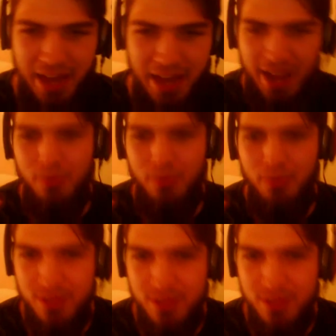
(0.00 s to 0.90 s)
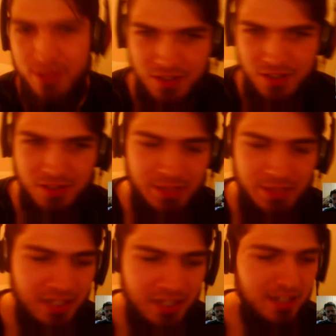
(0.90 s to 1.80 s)
apple, so to speak.
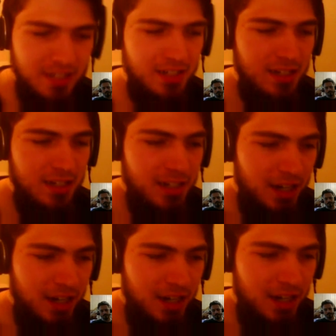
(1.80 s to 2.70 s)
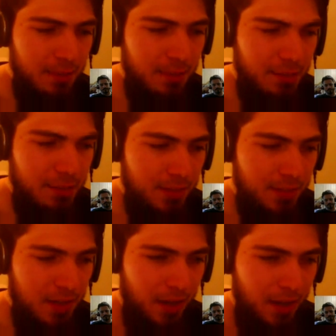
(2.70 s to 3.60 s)
Um,
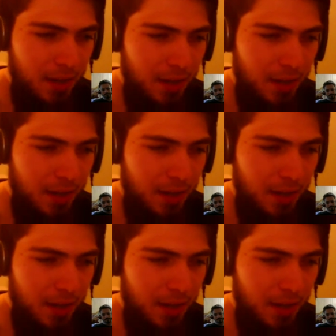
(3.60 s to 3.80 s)
but